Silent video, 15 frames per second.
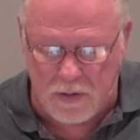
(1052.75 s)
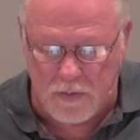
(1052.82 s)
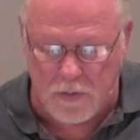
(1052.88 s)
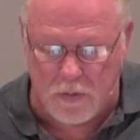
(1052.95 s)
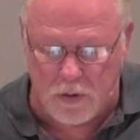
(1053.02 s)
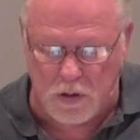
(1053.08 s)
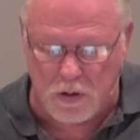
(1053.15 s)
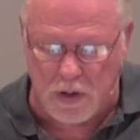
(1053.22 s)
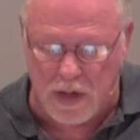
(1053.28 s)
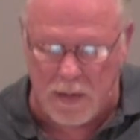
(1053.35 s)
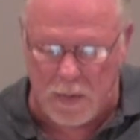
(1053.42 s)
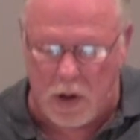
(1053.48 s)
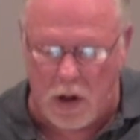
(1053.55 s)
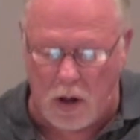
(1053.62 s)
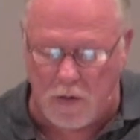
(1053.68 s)
for to
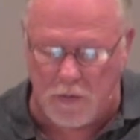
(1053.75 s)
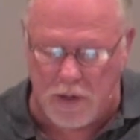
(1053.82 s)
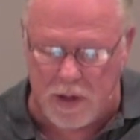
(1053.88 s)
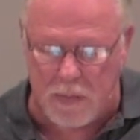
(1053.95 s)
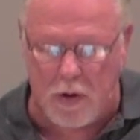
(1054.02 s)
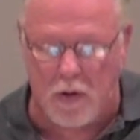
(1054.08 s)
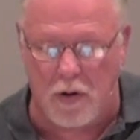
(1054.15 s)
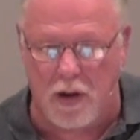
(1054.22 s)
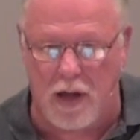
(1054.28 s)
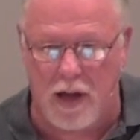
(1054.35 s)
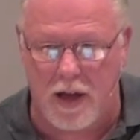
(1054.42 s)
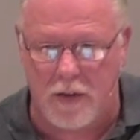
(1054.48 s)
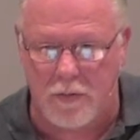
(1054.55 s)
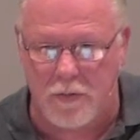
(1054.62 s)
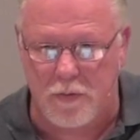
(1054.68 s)
him all of them are
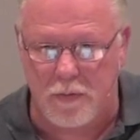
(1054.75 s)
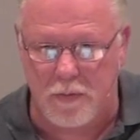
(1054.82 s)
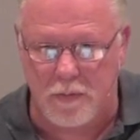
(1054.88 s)
alive.